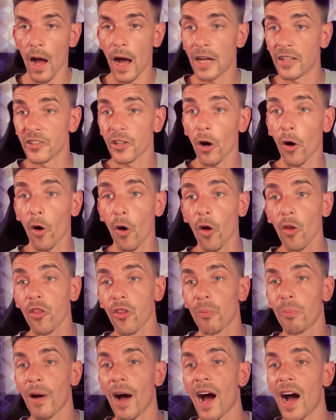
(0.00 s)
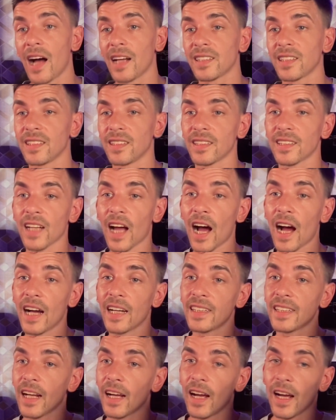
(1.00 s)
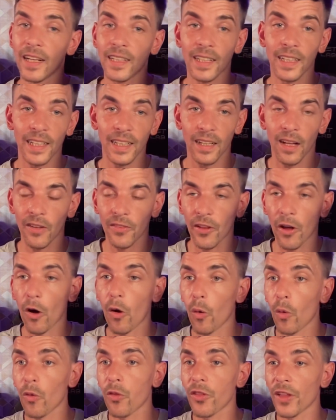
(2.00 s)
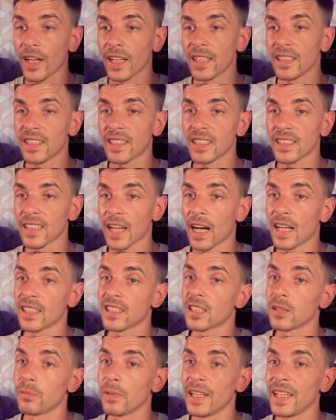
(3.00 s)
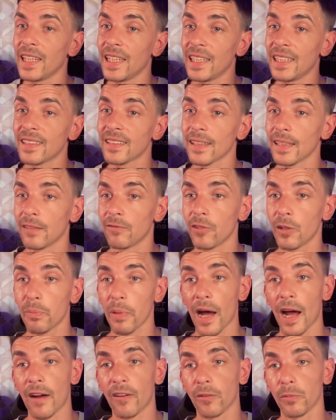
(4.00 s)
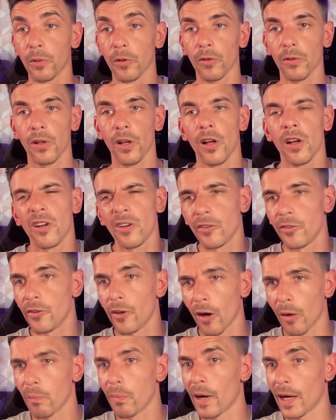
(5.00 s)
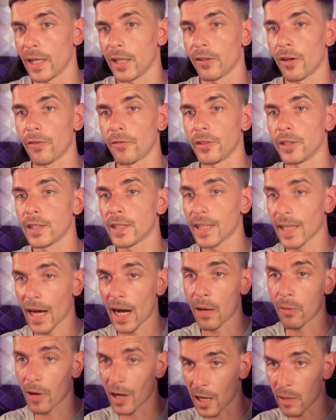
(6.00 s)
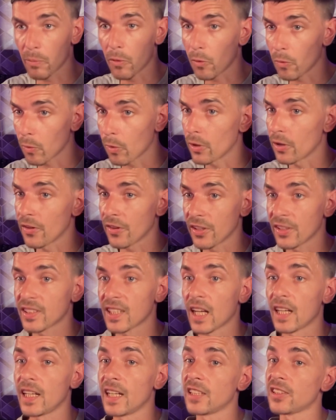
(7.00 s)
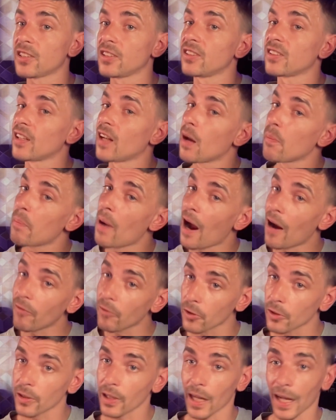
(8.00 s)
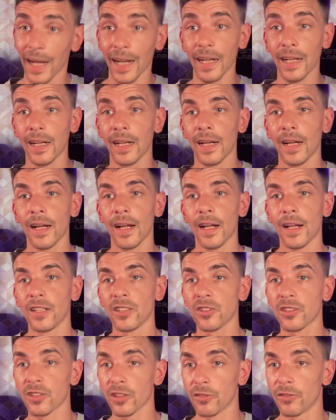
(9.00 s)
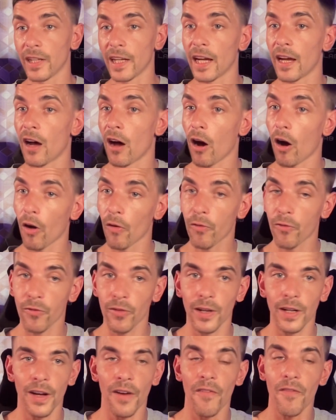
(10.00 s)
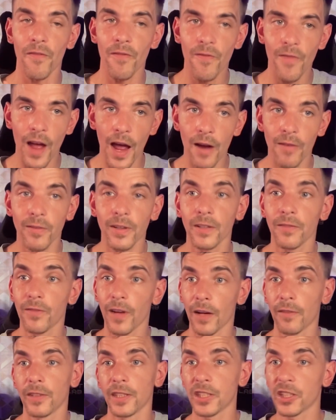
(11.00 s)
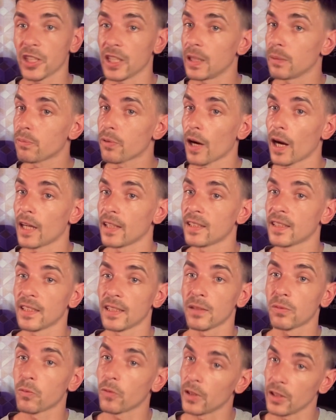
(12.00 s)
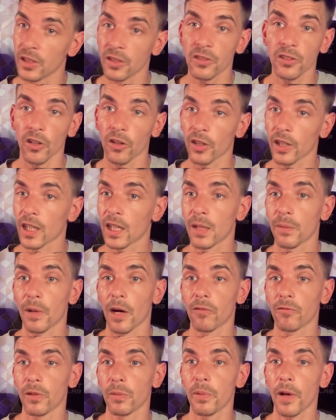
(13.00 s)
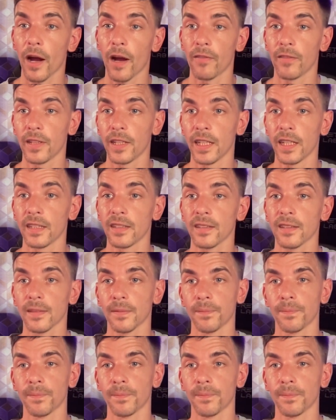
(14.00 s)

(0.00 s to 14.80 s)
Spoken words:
And all the parts inside, the whole thing is designed to be easily repairable, not by your average DIY, but one of the technicians. And apparently, Suri are offering very, very cheap prices when you're talking about repairing these.